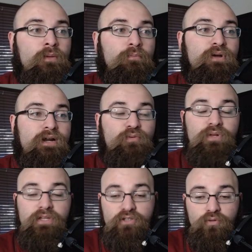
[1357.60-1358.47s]
But I
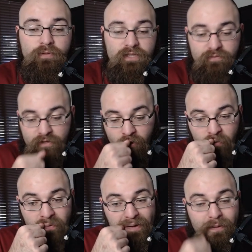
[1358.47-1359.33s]
really do believe that
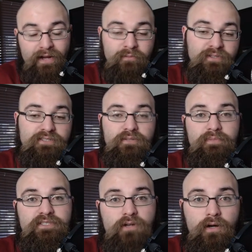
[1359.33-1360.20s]
Odell Beckham needs to
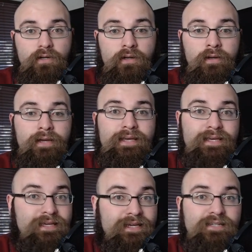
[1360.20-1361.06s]
be started.
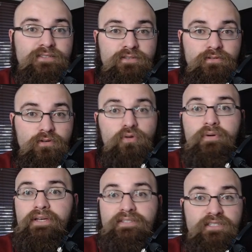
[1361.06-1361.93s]
He is who
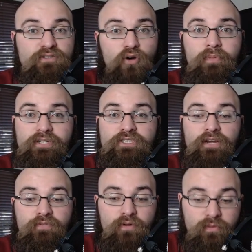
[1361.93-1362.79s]
he is. He's
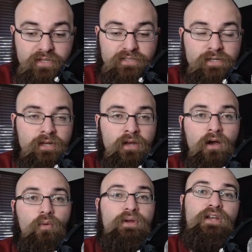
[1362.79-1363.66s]
OBJ for a reason.
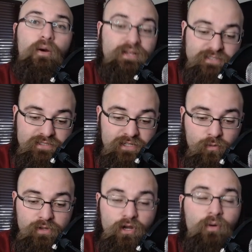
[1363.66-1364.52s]
We know his
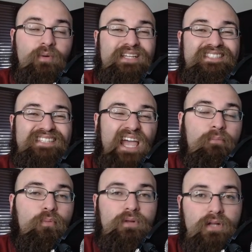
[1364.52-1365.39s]
skill. We know what he's
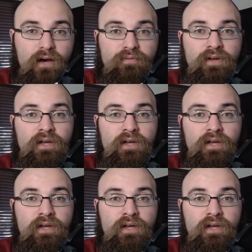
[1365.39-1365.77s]
capable of.